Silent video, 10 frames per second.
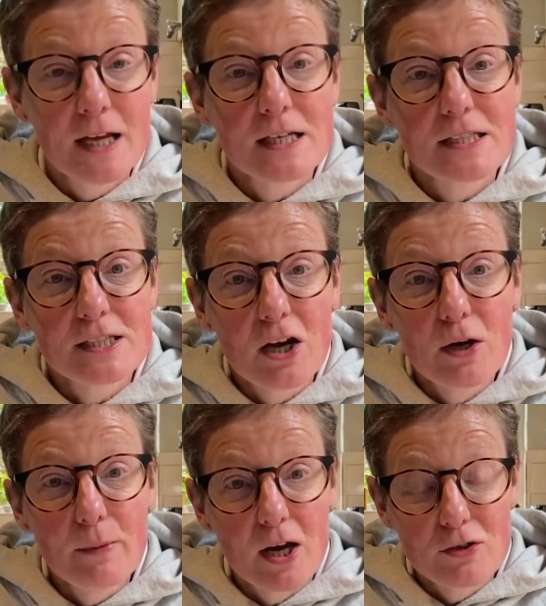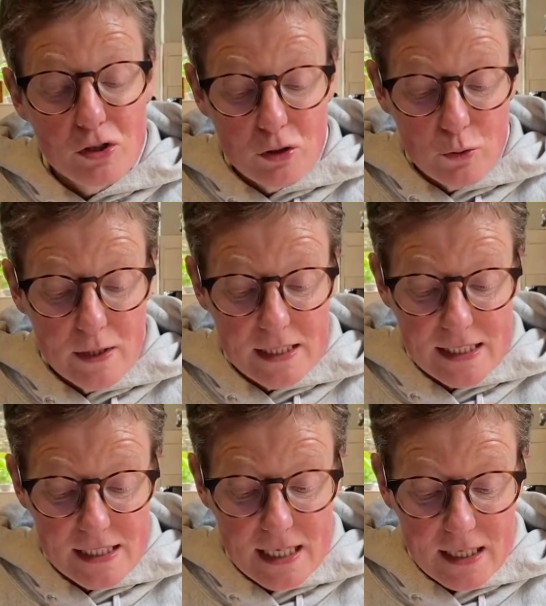Psalm
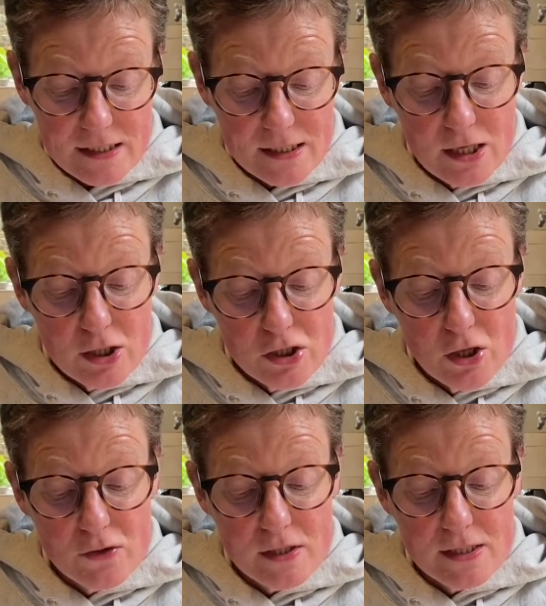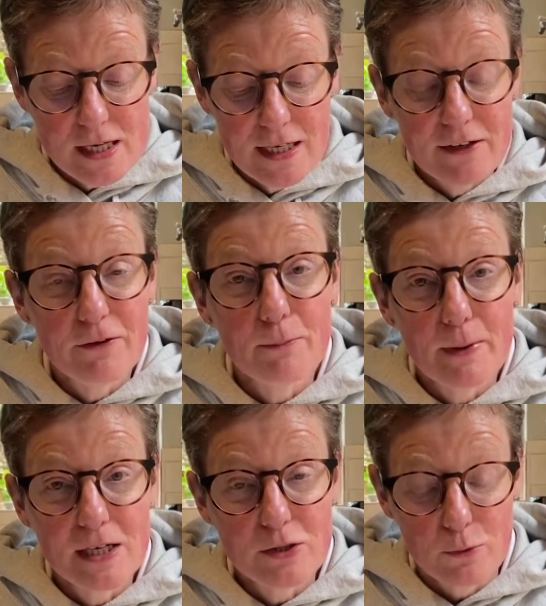126 shows us an even
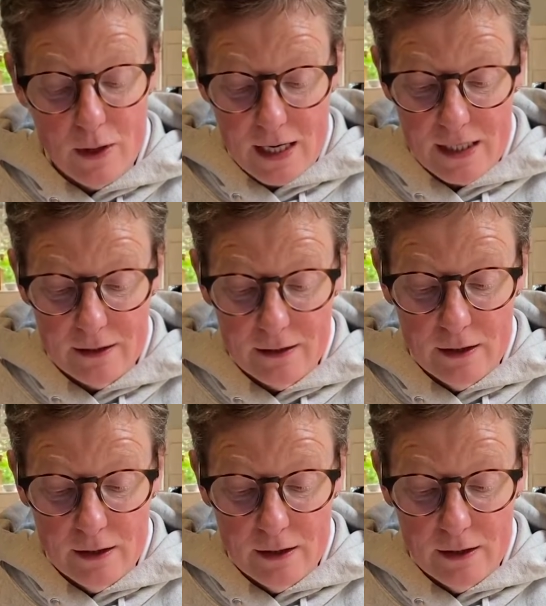better way,